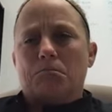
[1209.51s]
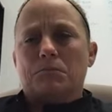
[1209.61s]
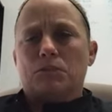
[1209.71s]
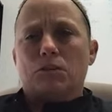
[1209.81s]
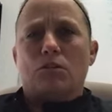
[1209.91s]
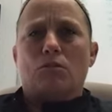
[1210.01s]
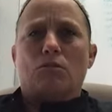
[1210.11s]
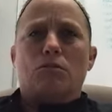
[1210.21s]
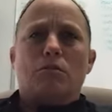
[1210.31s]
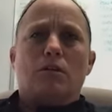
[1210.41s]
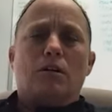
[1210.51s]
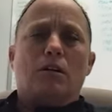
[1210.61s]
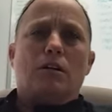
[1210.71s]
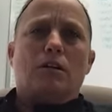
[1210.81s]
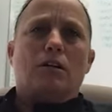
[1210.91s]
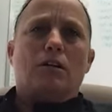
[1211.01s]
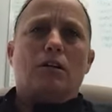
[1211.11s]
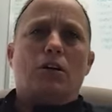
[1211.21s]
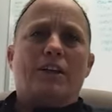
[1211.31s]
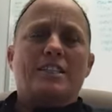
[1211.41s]
So, you
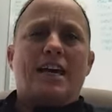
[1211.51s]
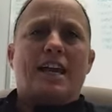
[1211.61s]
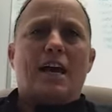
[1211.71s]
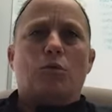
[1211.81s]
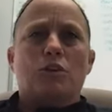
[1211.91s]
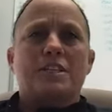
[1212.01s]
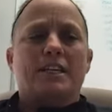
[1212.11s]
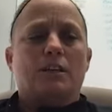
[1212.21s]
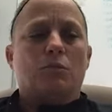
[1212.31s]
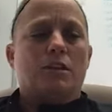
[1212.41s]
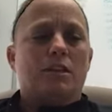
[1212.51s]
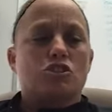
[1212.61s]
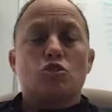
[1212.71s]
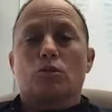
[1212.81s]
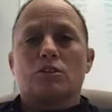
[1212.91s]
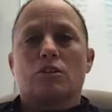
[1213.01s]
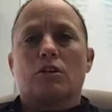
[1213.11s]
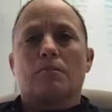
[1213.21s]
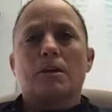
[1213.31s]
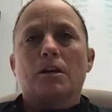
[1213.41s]
know, that's kind of how we're dealing with it short
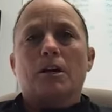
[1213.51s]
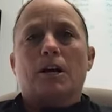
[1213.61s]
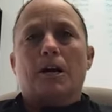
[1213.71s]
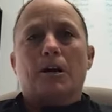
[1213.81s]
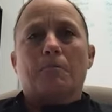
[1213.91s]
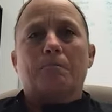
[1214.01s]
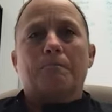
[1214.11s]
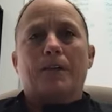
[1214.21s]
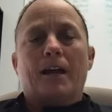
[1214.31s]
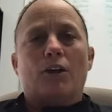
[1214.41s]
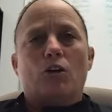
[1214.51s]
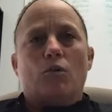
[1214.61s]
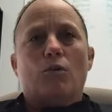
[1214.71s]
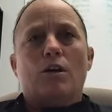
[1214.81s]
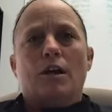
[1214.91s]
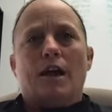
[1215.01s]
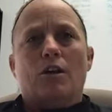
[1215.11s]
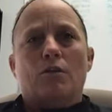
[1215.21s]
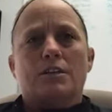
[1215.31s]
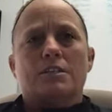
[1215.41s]
term. I know
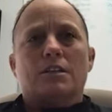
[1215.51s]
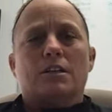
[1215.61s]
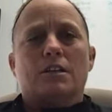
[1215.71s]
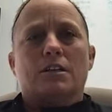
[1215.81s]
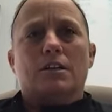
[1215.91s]
it's a